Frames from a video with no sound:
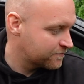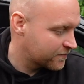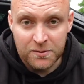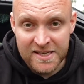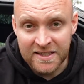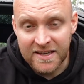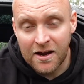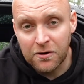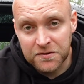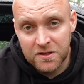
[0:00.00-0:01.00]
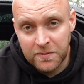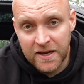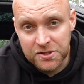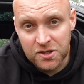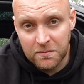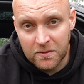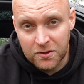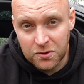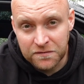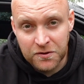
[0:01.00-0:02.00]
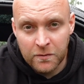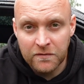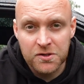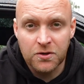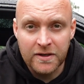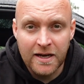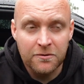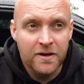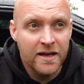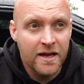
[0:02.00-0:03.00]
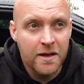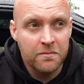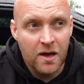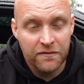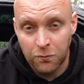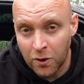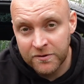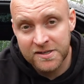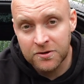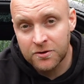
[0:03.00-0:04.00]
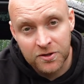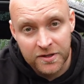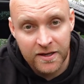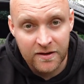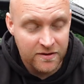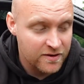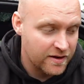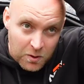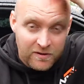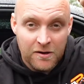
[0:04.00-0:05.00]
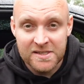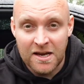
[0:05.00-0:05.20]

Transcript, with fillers: So we sent the car off to the paint shop a good few months ago now. Um, for one reason or another, without